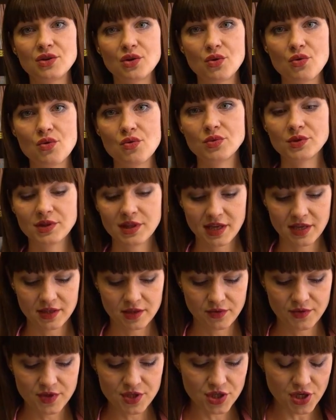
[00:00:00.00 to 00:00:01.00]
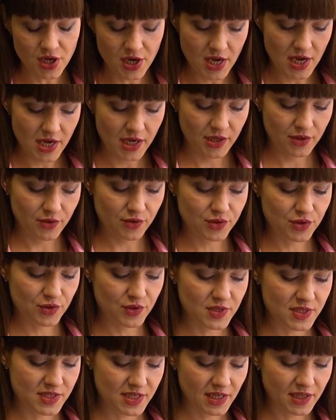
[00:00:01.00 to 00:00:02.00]
your own language. And also
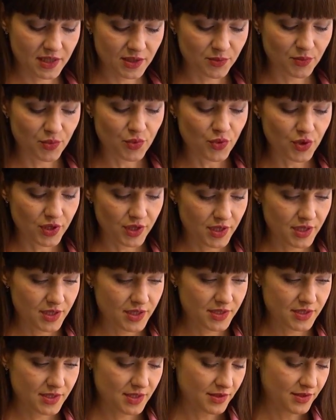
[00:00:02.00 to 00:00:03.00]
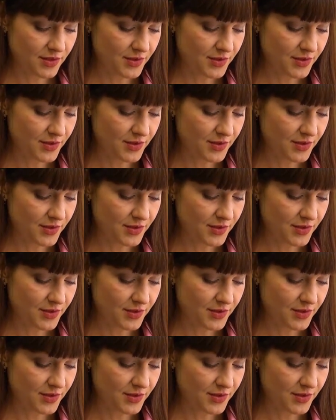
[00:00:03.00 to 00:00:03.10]
the second book is